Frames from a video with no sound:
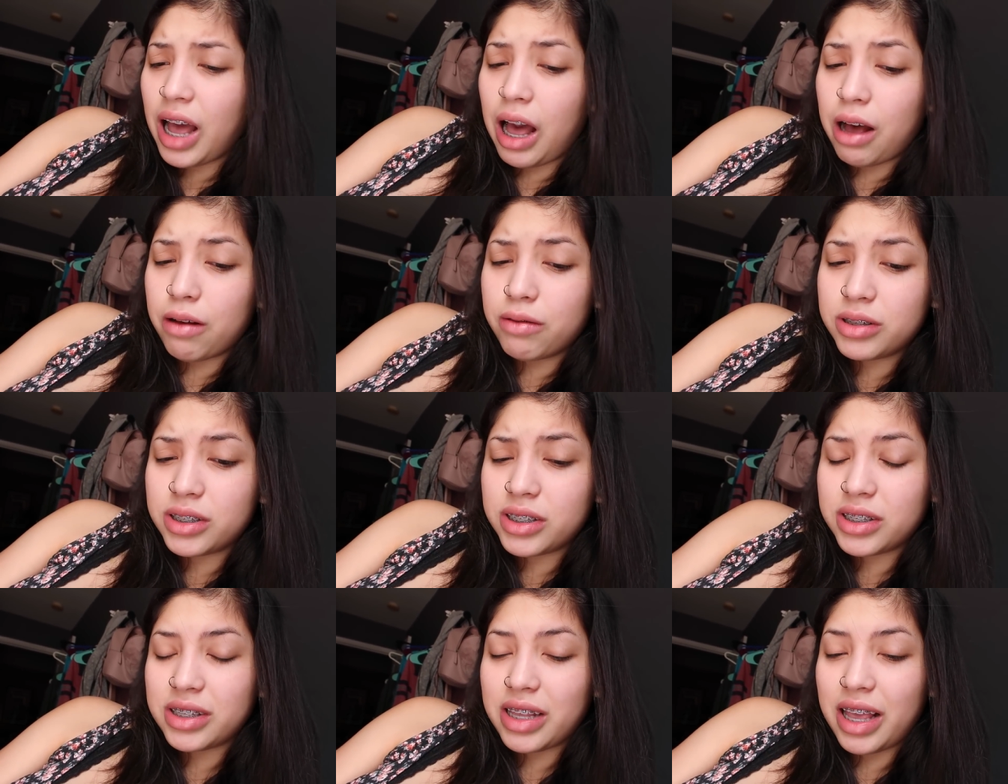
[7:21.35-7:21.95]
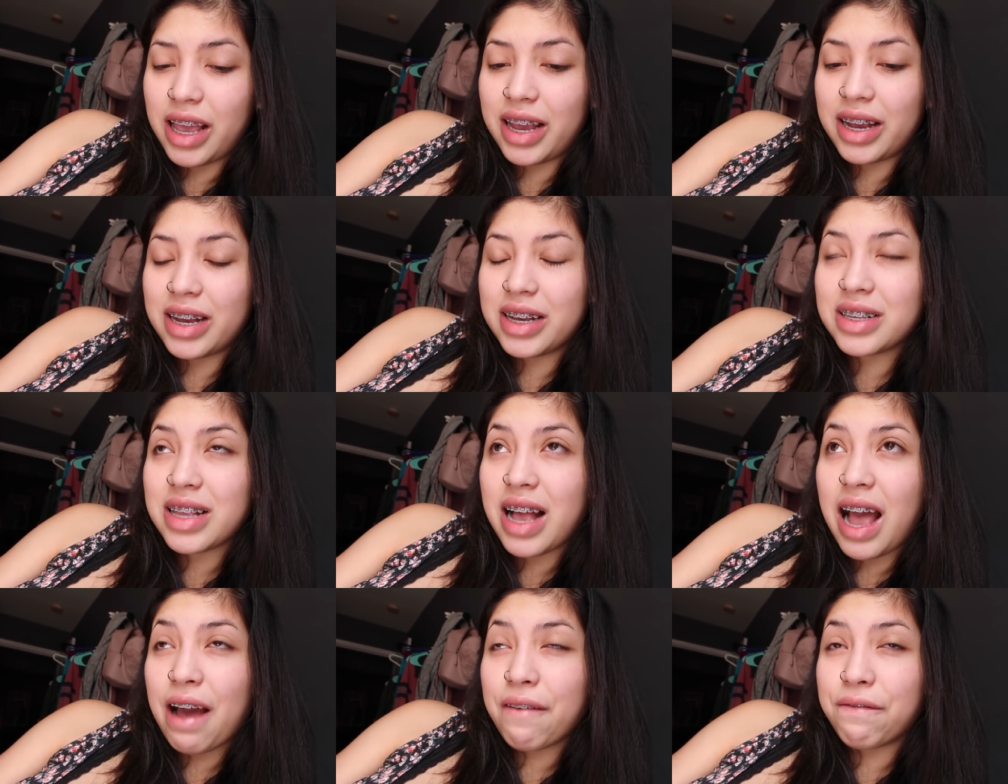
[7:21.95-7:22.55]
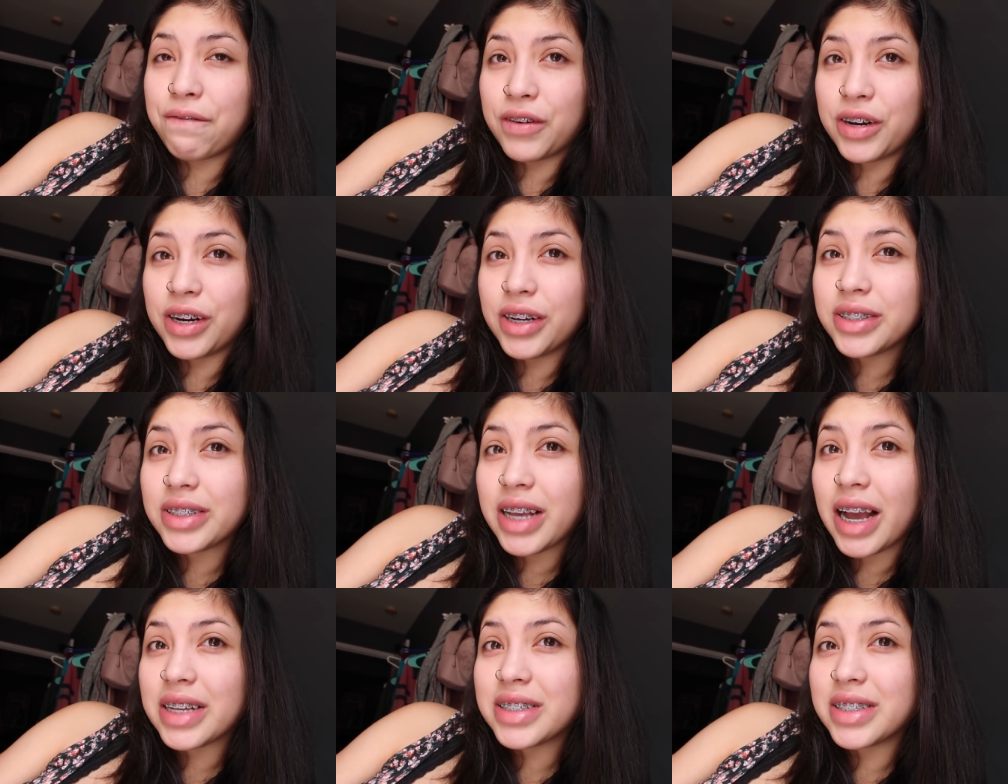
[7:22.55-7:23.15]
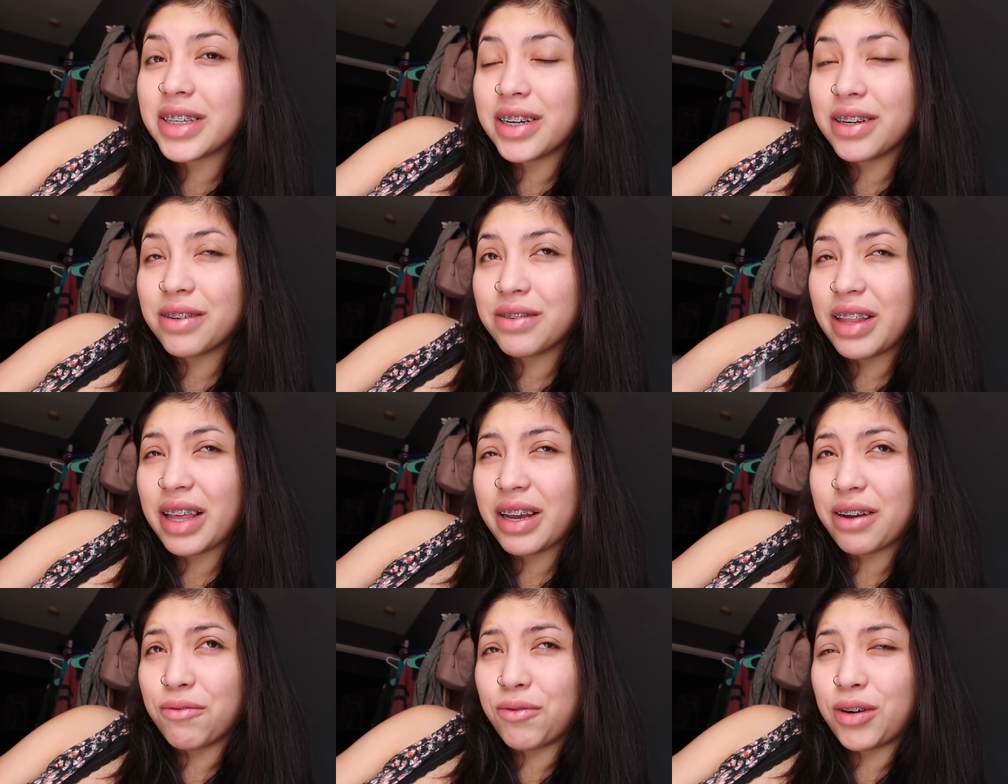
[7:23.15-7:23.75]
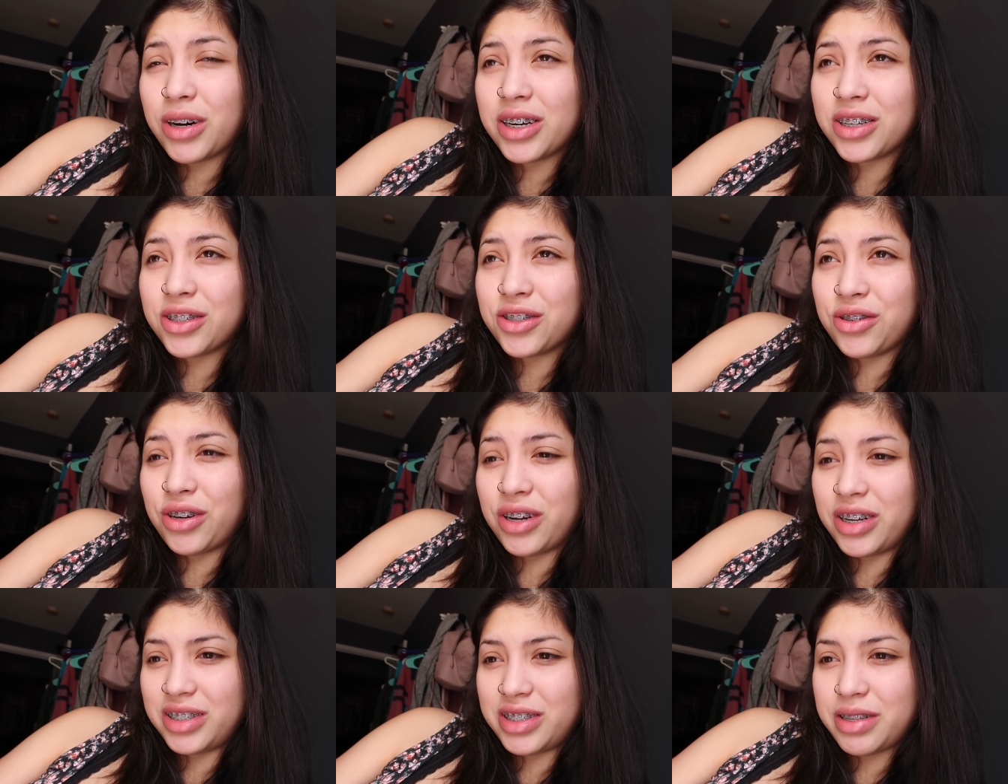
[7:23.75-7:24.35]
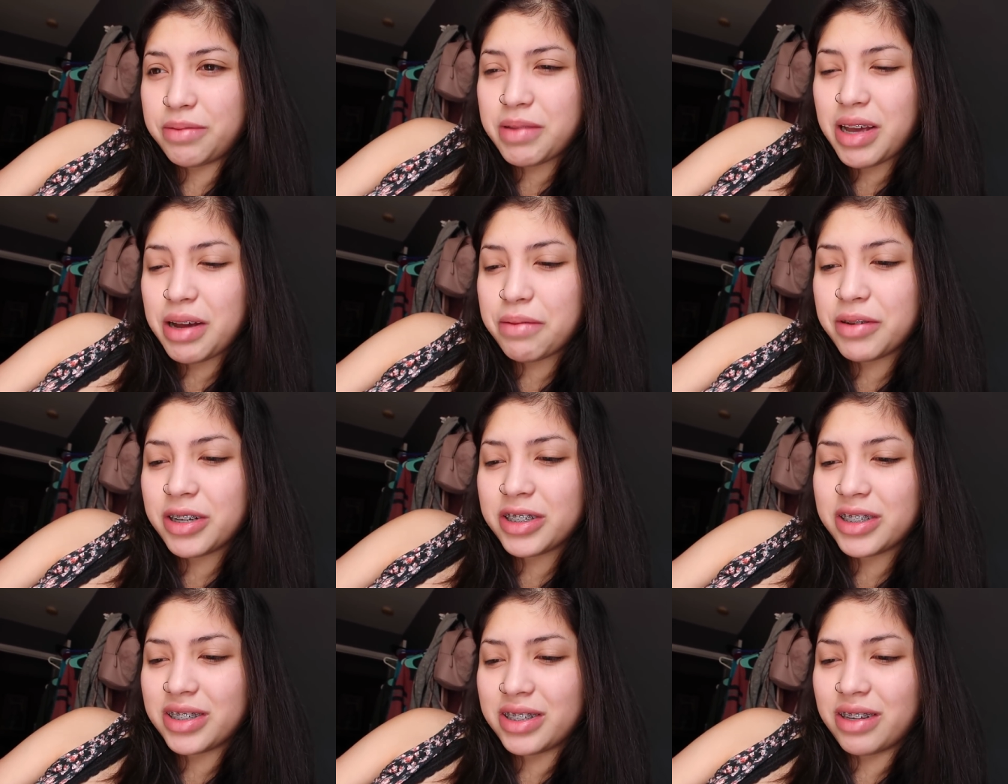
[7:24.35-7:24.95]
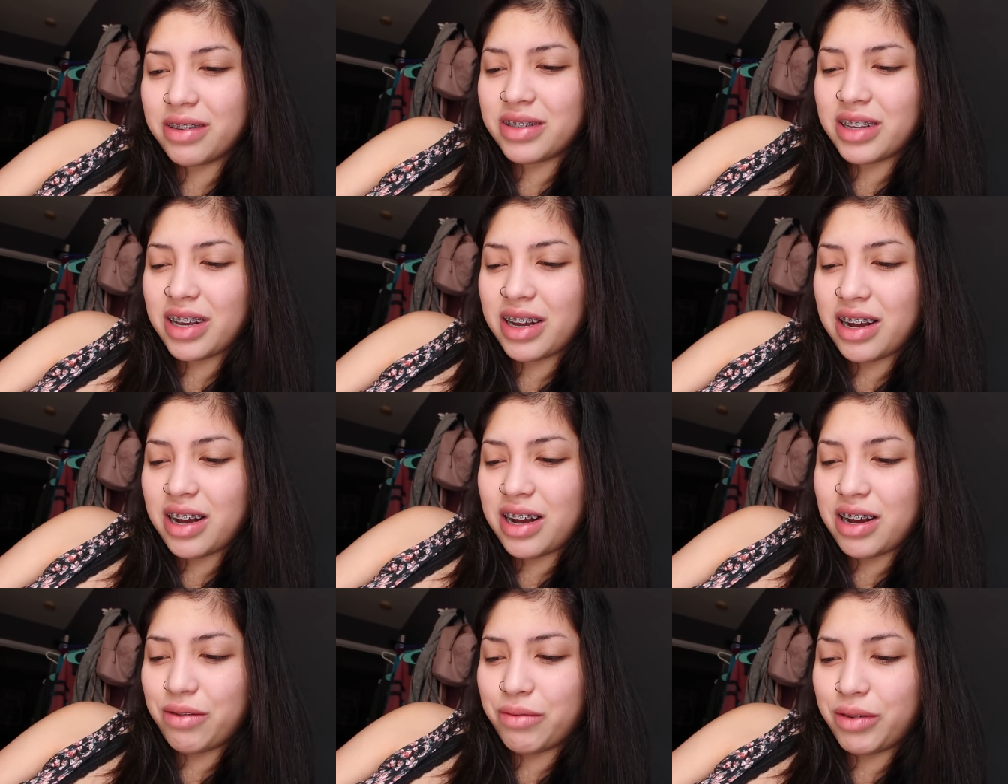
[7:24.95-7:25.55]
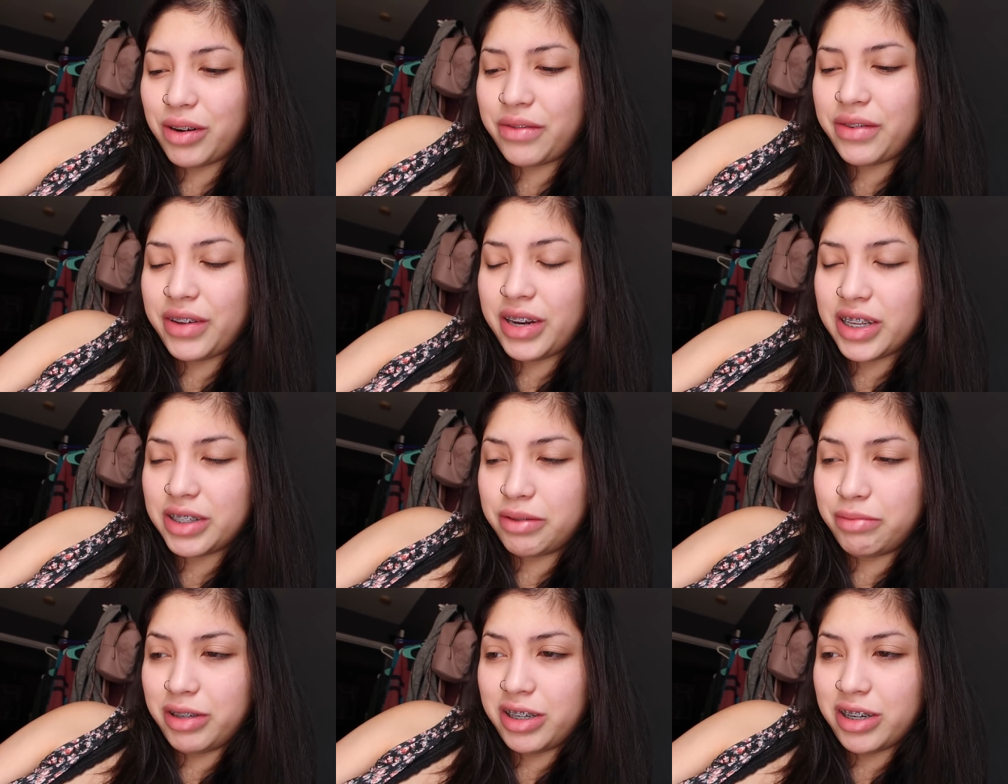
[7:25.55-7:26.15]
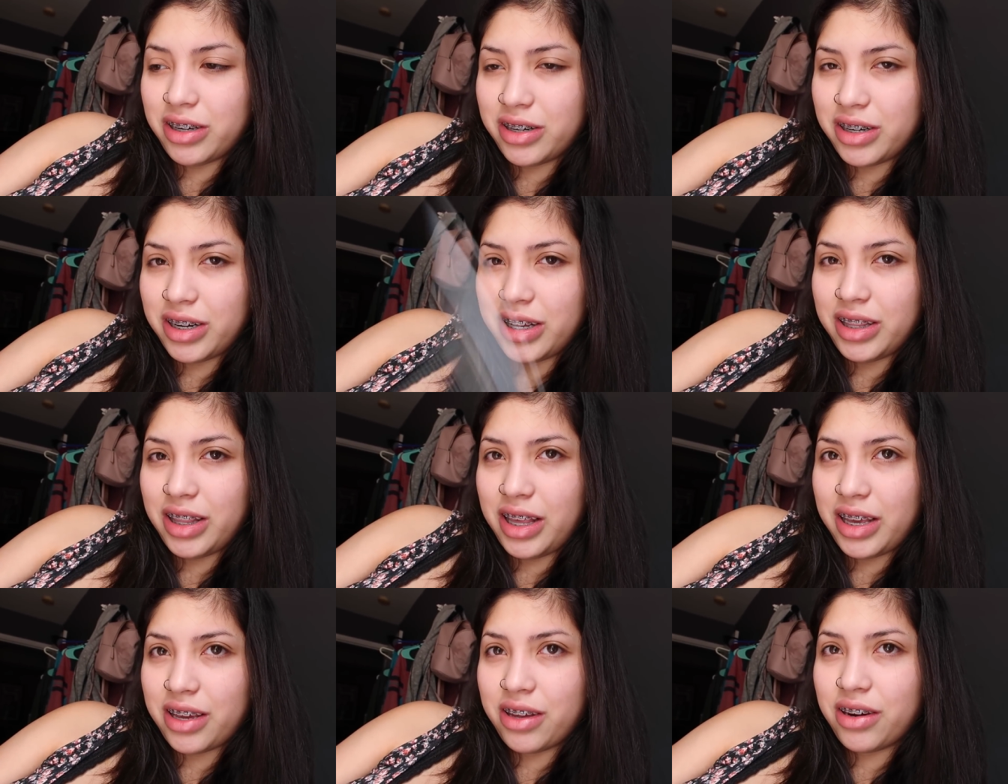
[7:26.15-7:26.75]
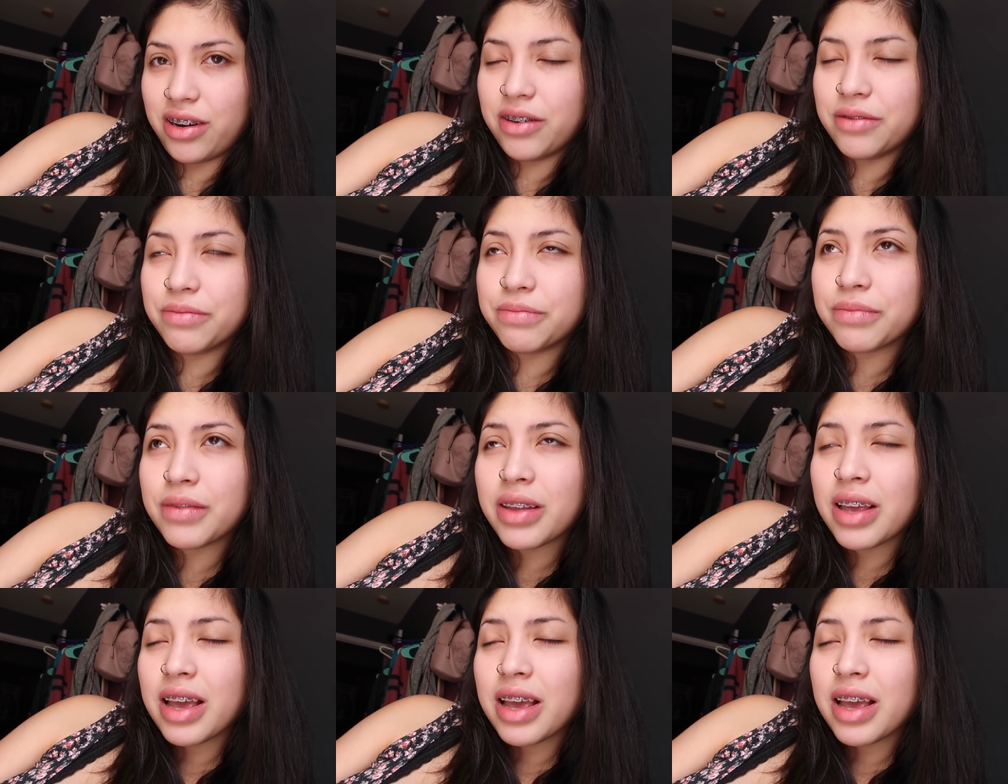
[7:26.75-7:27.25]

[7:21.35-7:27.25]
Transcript: I was just like, because at first I didn't like want to trust him that much, because I was like, ah, what if he does me dirty? Like, you know.